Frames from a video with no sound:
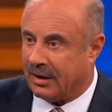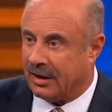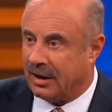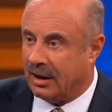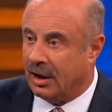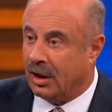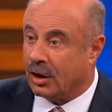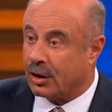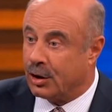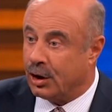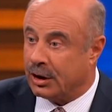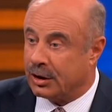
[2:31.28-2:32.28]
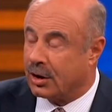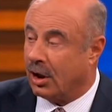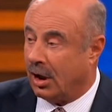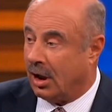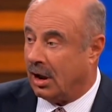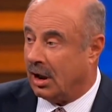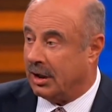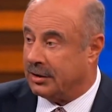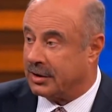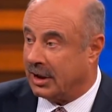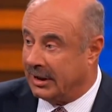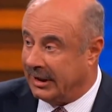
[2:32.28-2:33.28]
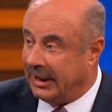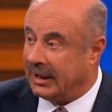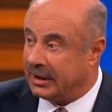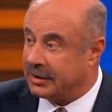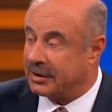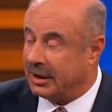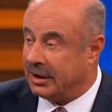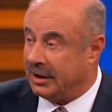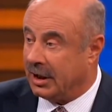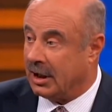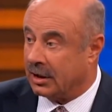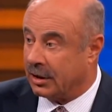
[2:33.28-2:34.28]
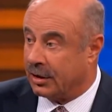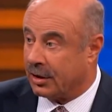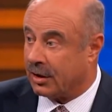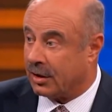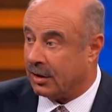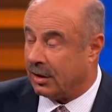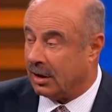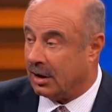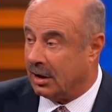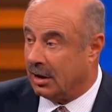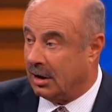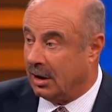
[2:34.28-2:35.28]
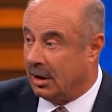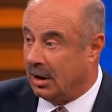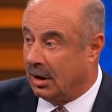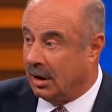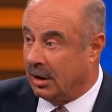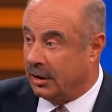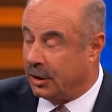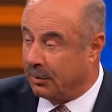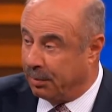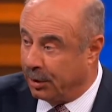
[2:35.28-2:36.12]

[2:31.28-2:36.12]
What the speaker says: forward her views, but he did it for the sake of young girls who might listen to her. It seems like she